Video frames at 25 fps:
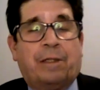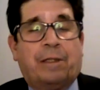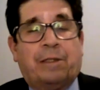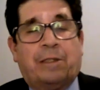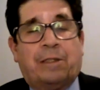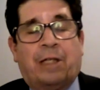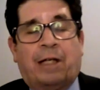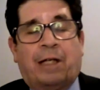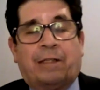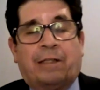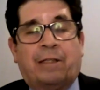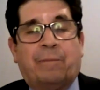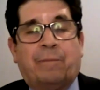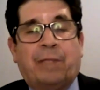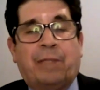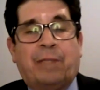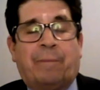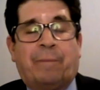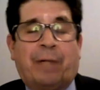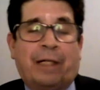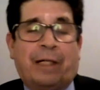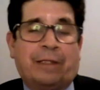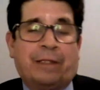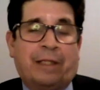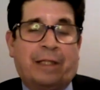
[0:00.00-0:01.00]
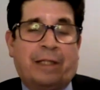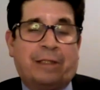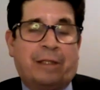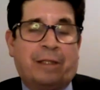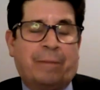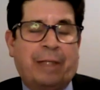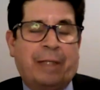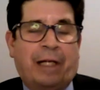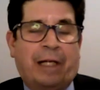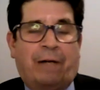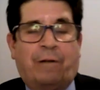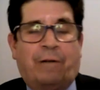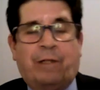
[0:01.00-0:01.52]
Talk to me about that. Tell
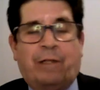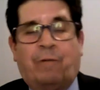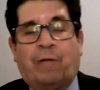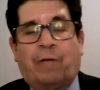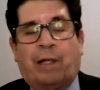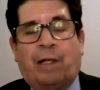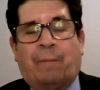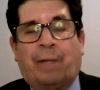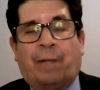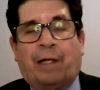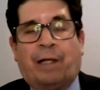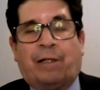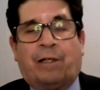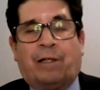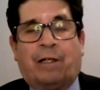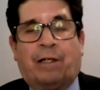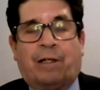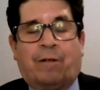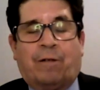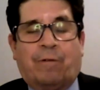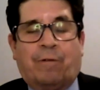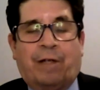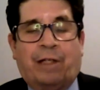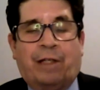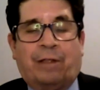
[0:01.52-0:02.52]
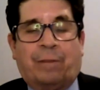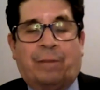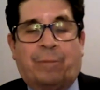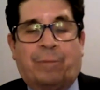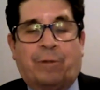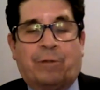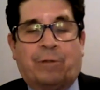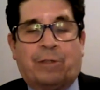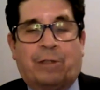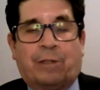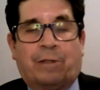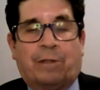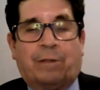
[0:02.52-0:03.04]
me how you went about creating the
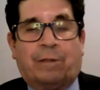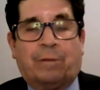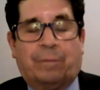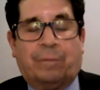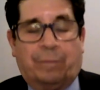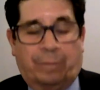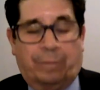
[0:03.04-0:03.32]
Bird Song.